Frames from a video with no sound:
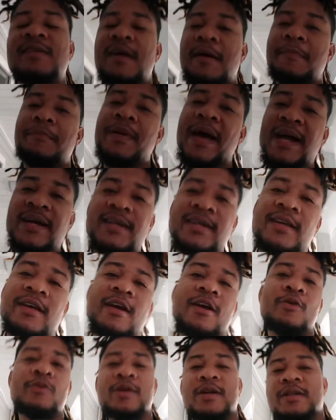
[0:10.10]
I'm back
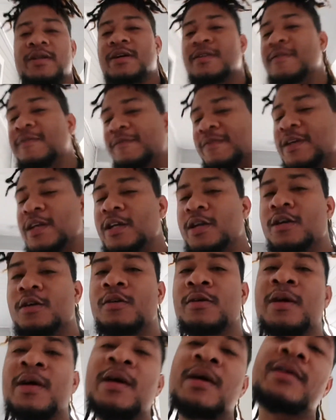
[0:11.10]
again with another
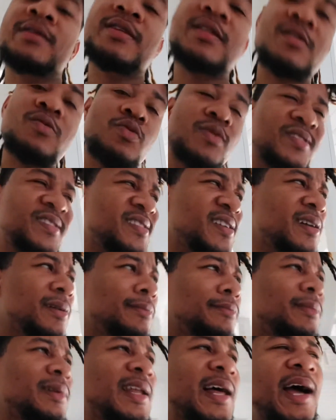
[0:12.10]
video. This one's
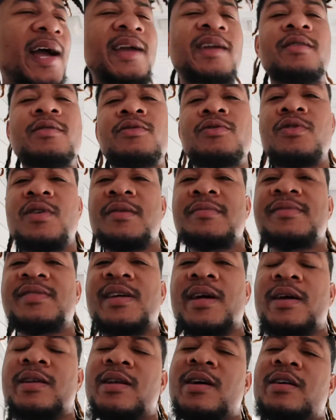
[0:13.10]
something light, you know what I'm
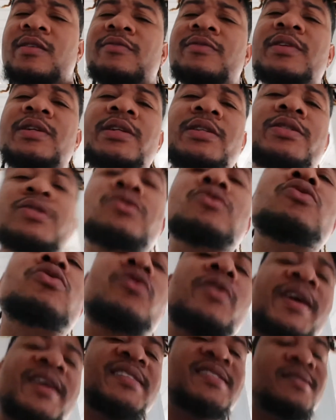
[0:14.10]
saying, nothing really too
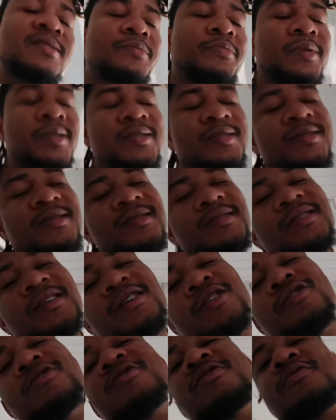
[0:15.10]
crazy, but
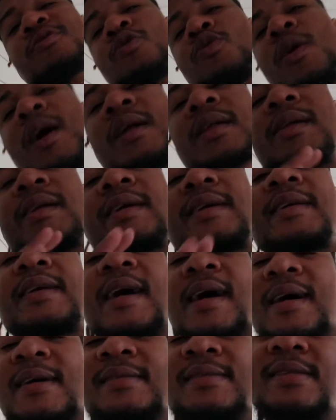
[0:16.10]
still some quality
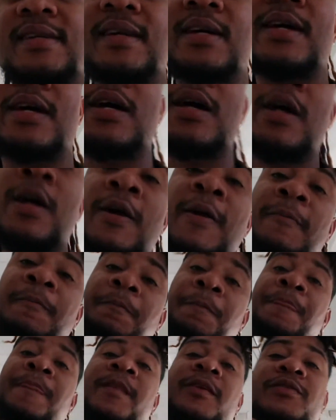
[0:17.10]
content.
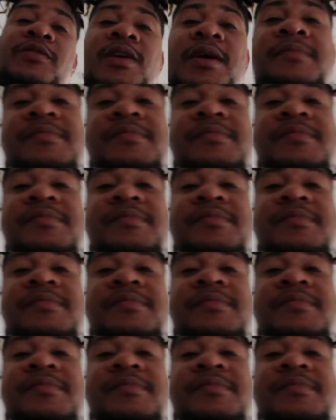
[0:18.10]
You know what I'm